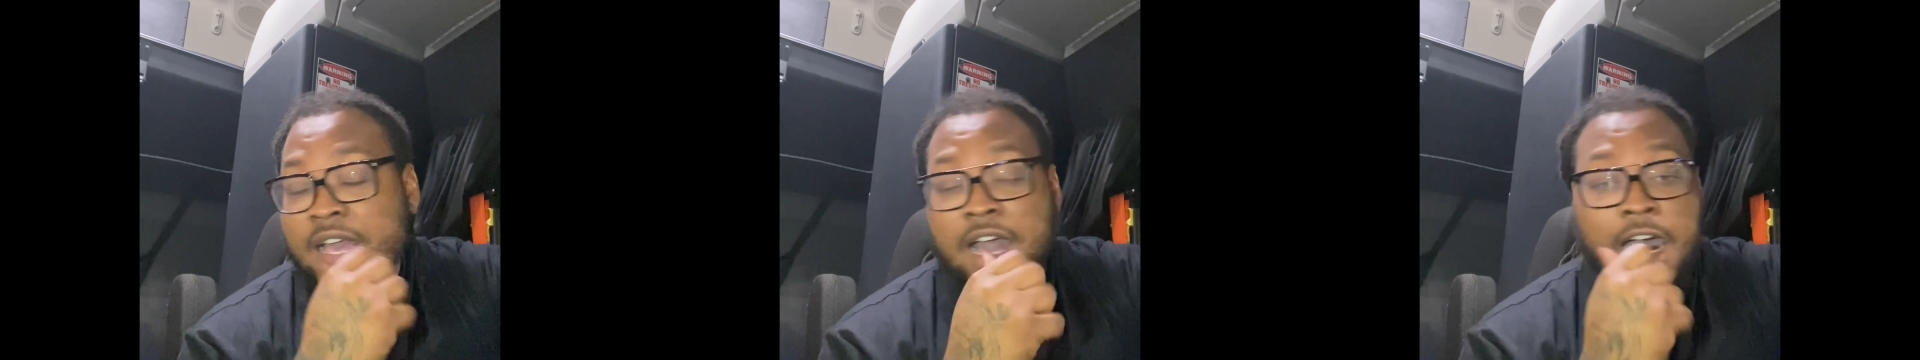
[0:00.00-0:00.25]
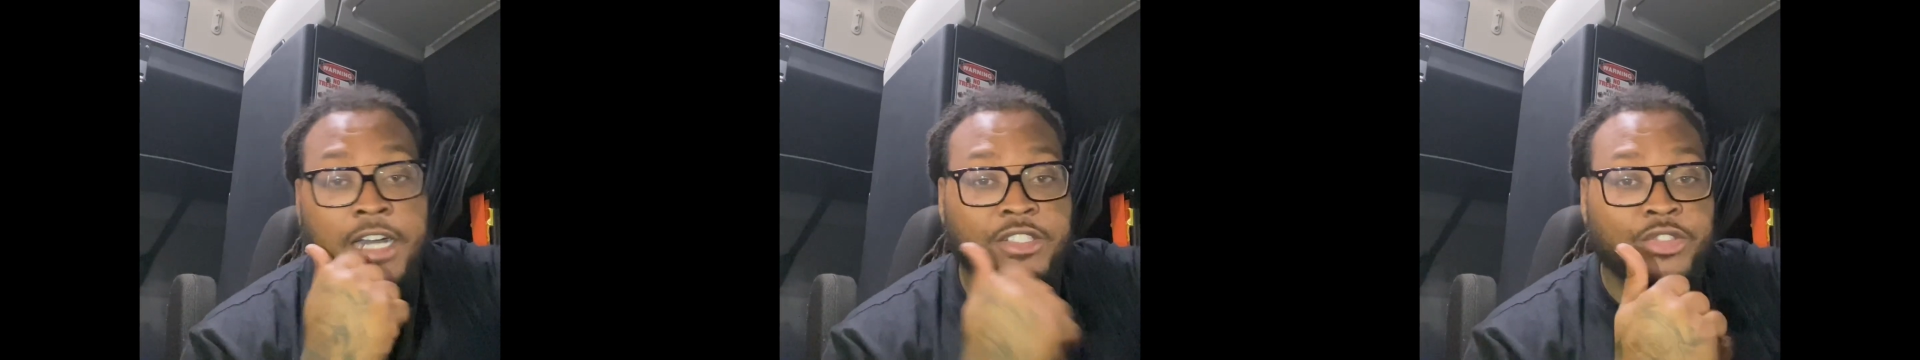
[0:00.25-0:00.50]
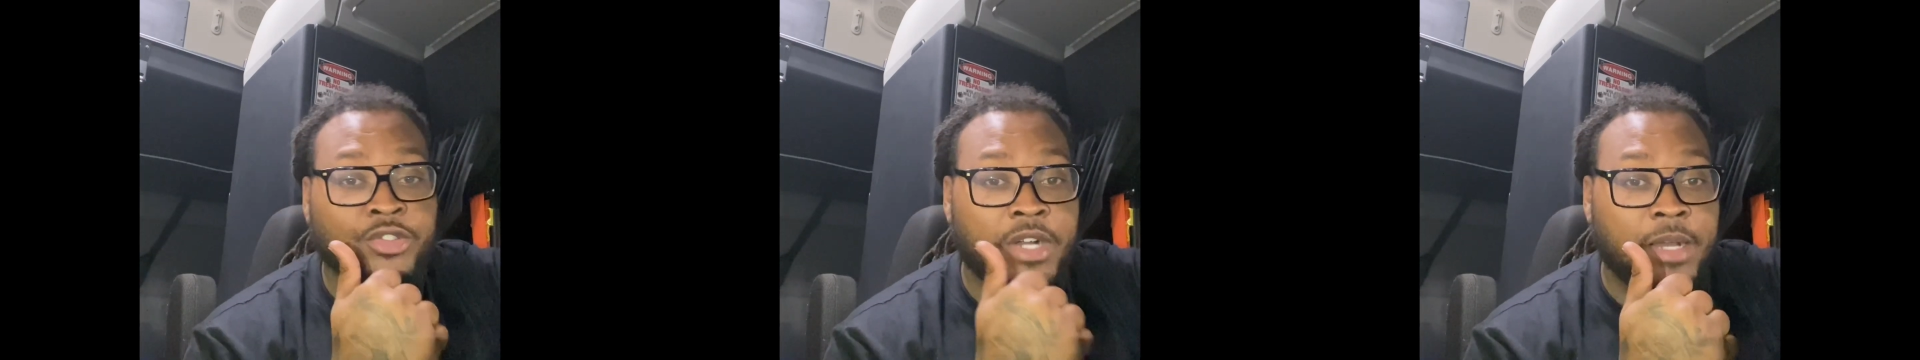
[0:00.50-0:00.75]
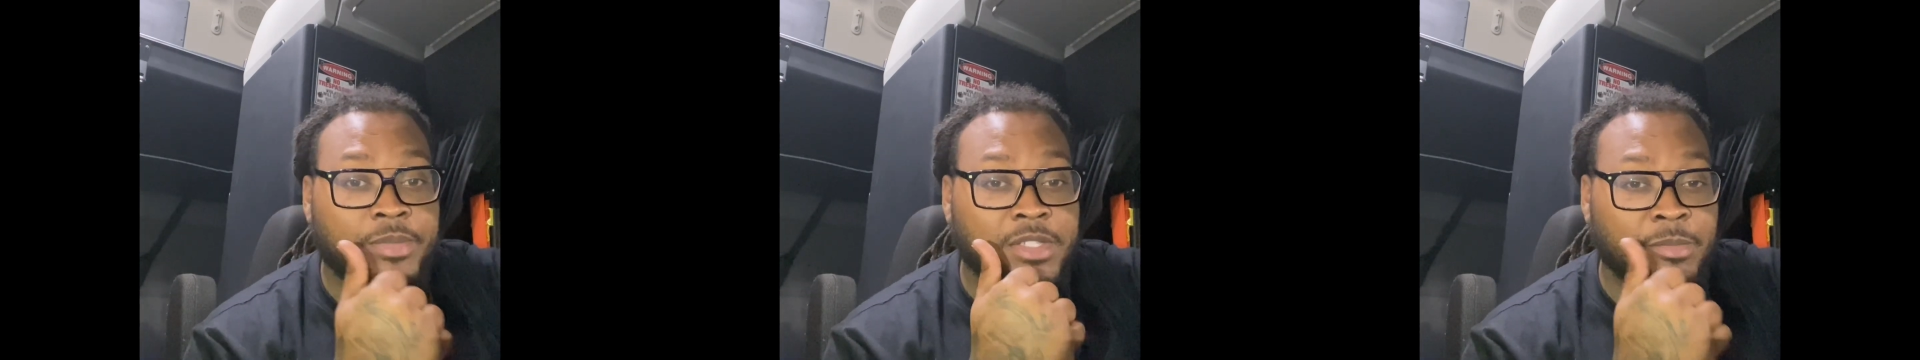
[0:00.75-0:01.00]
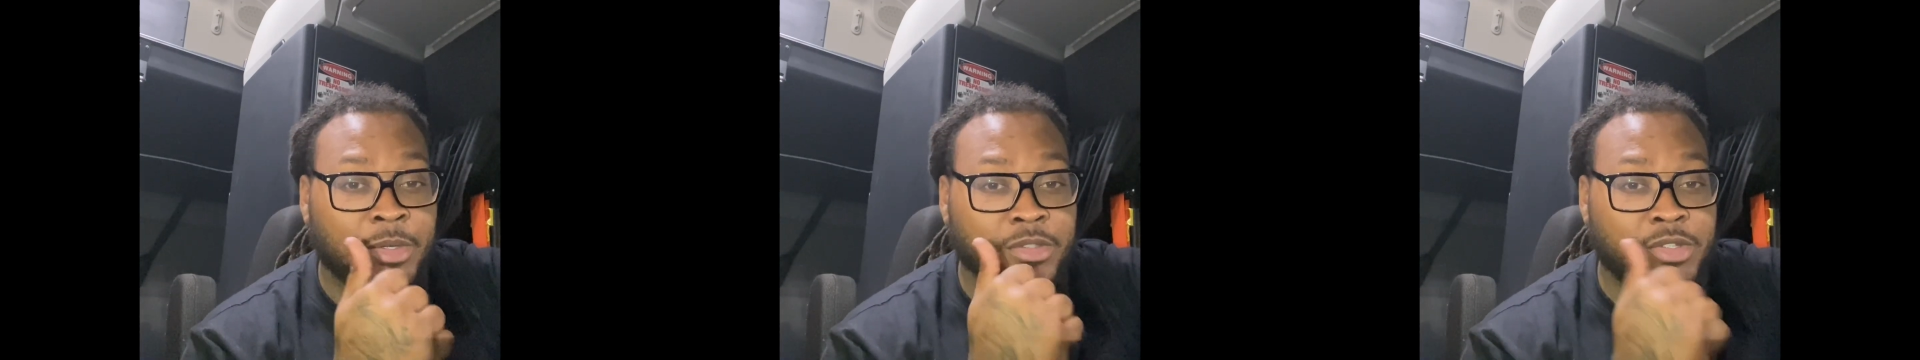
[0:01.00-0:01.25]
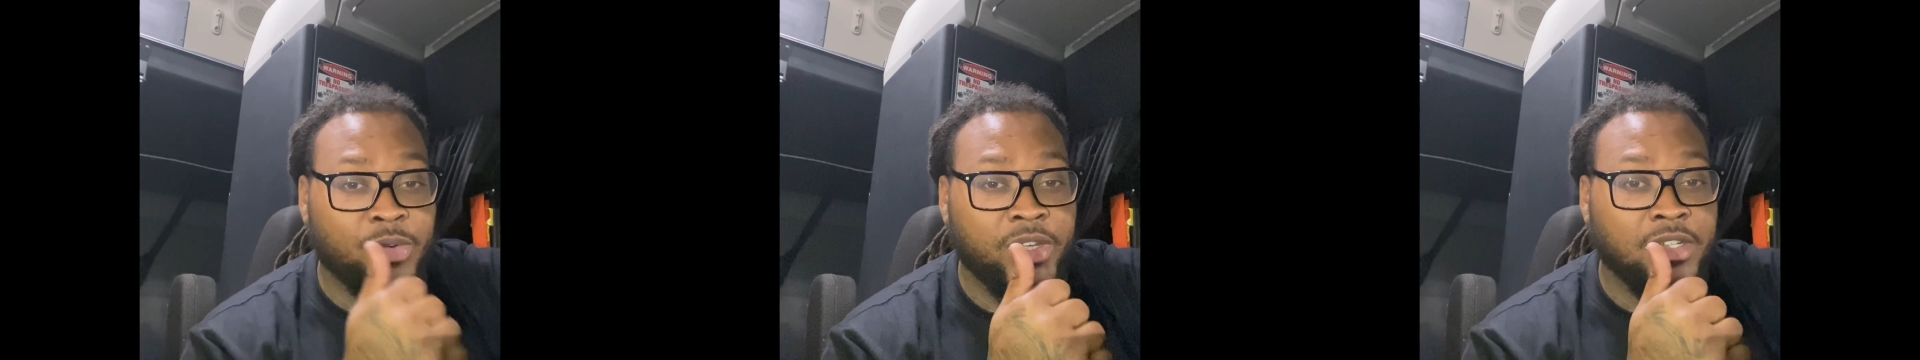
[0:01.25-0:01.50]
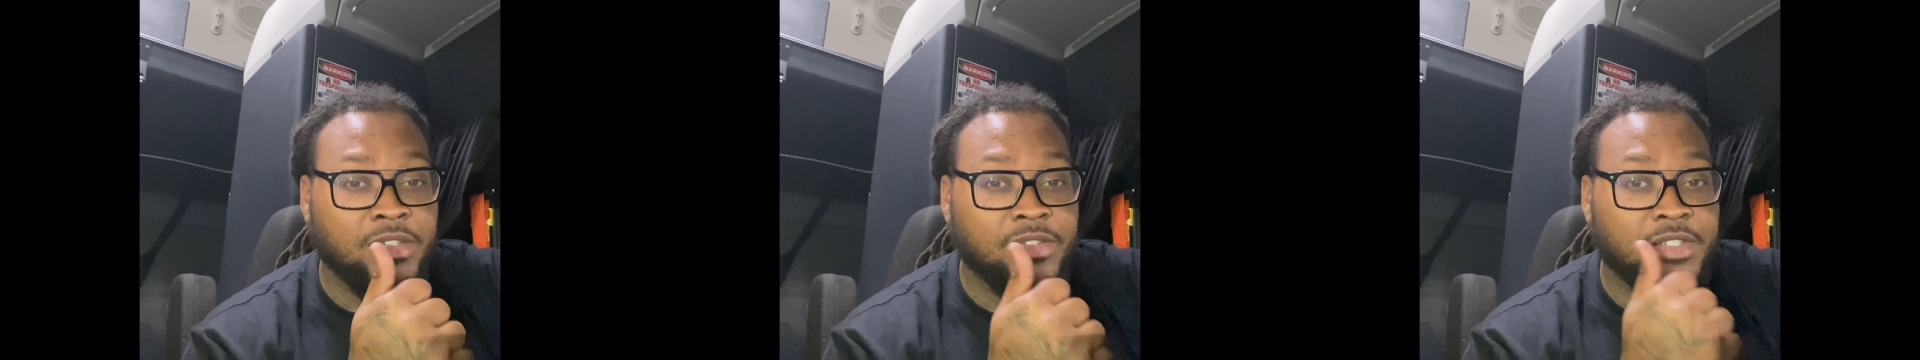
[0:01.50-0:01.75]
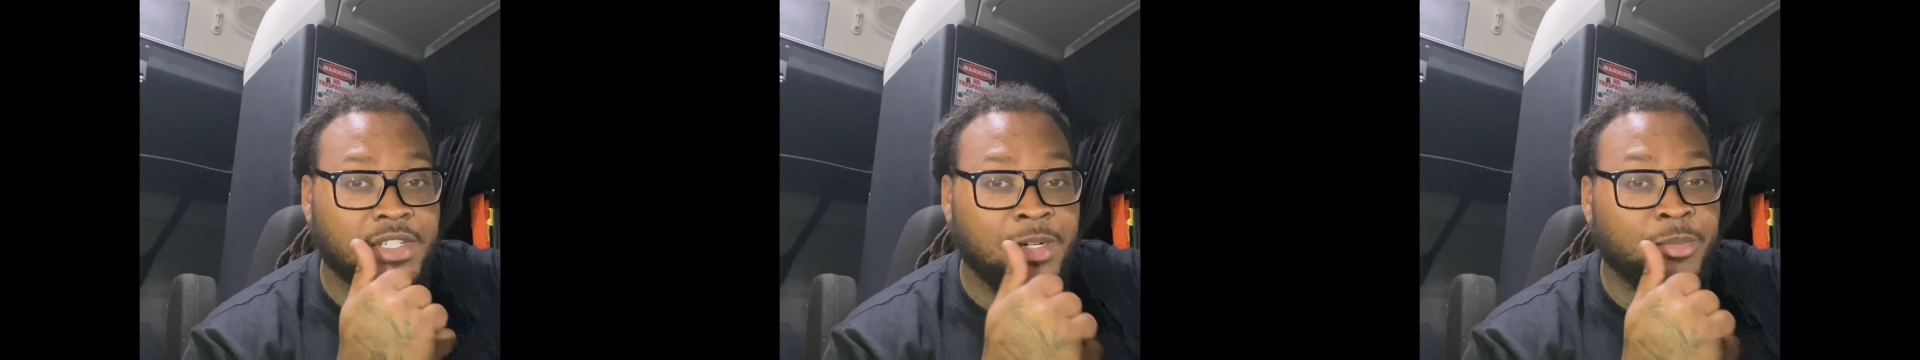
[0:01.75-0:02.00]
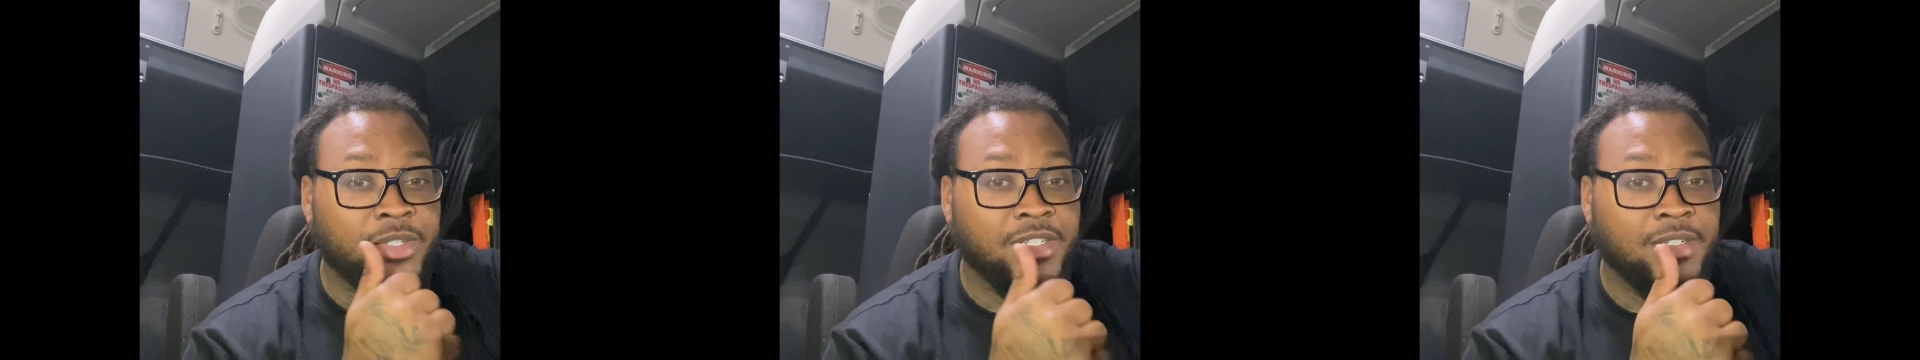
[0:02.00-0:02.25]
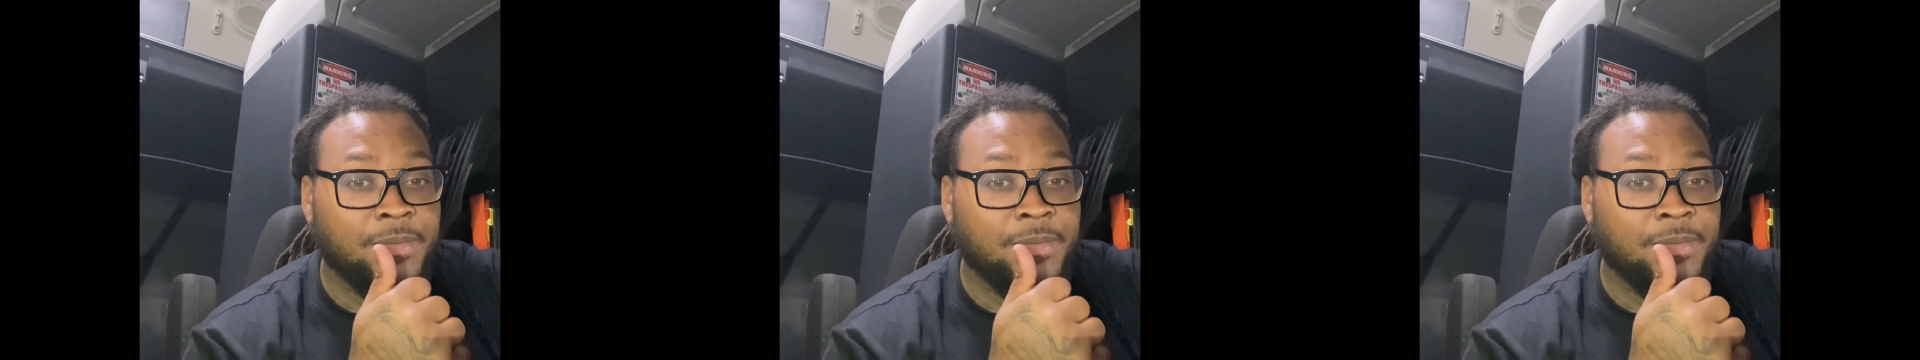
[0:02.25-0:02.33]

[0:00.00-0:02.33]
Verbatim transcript: i just drop some old 12s up there